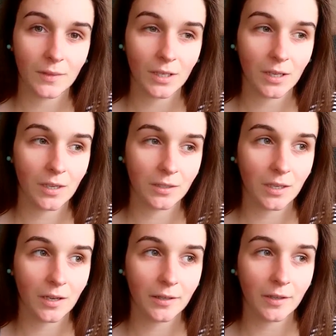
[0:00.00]
I kind of
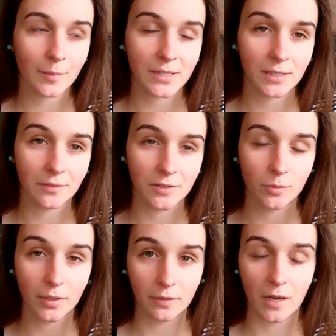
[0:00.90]
got myself into a bit
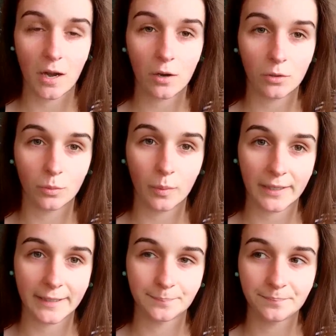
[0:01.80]
of a hole where
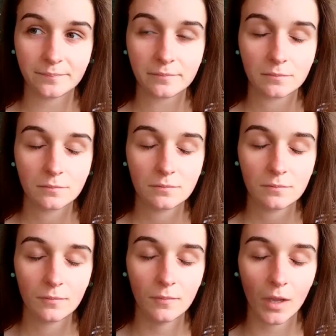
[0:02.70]

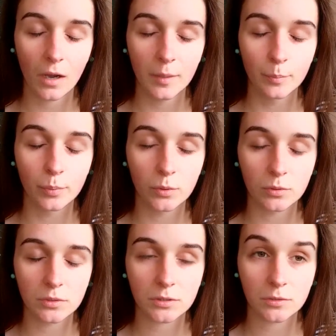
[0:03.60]
I bought
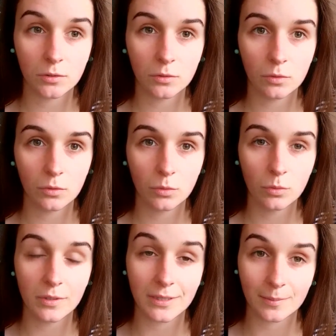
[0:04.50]
all
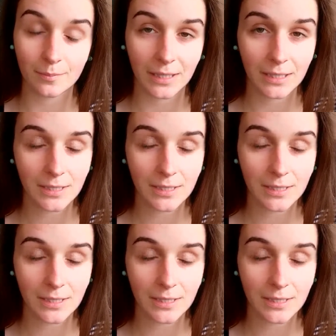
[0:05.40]
this meat,